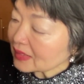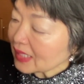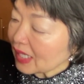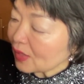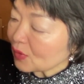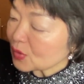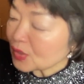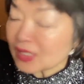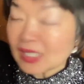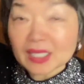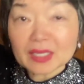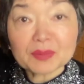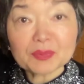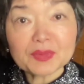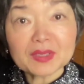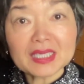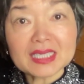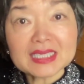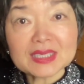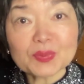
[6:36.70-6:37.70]
outside of
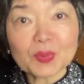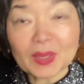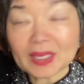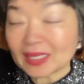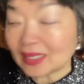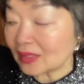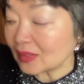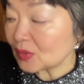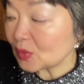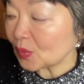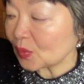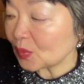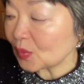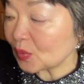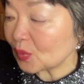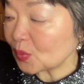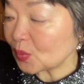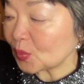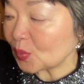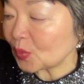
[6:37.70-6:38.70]
this one, so
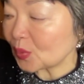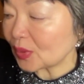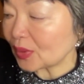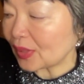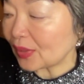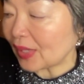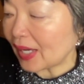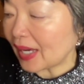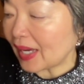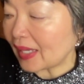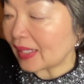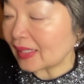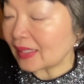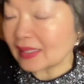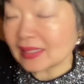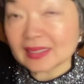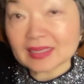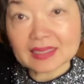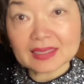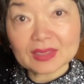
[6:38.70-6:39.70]
to
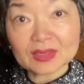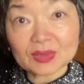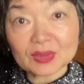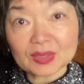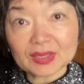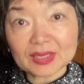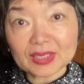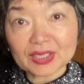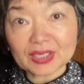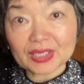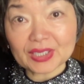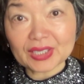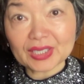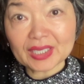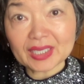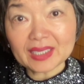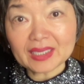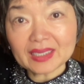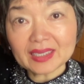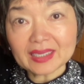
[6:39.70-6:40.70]

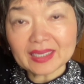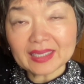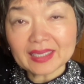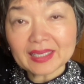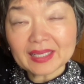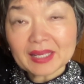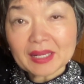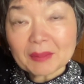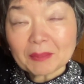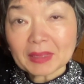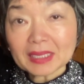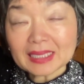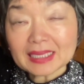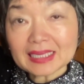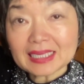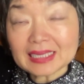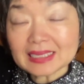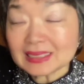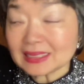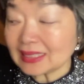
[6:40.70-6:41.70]
here. But
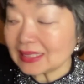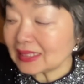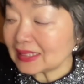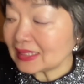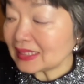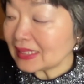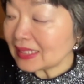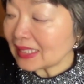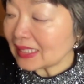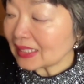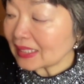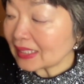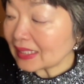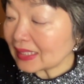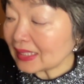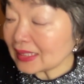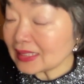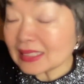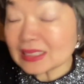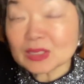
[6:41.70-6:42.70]
this is
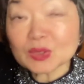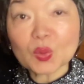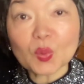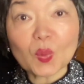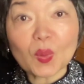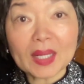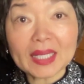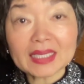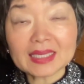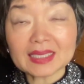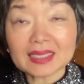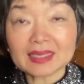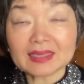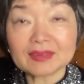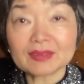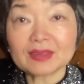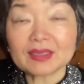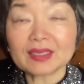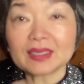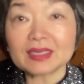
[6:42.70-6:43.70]
quite
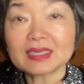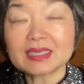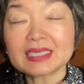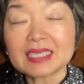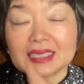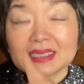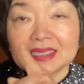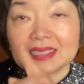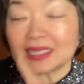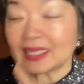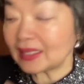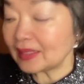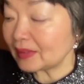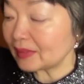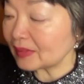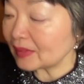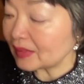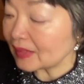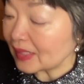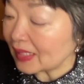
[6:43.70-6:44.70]
just
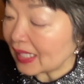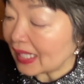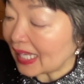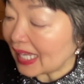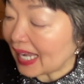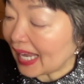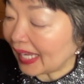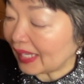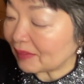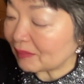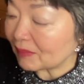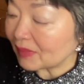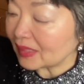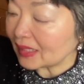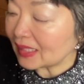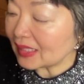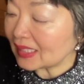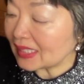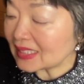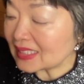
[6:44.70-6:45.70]
a line.
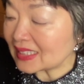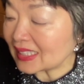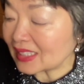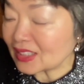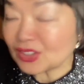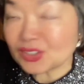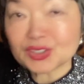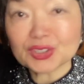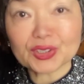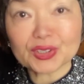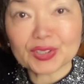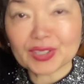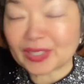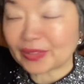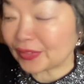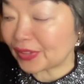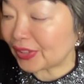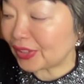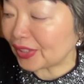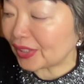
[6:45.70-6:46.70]
It is not circular
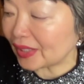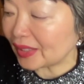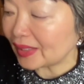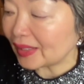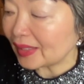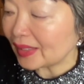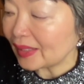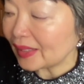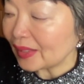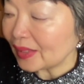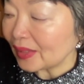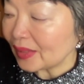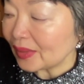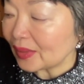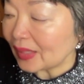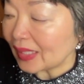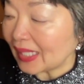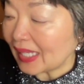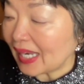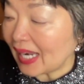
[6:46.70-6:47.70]
here.
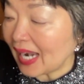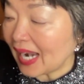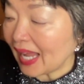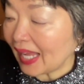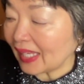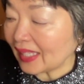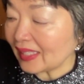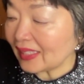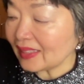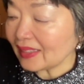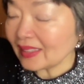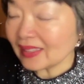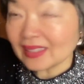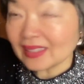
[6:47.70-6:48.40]
Line,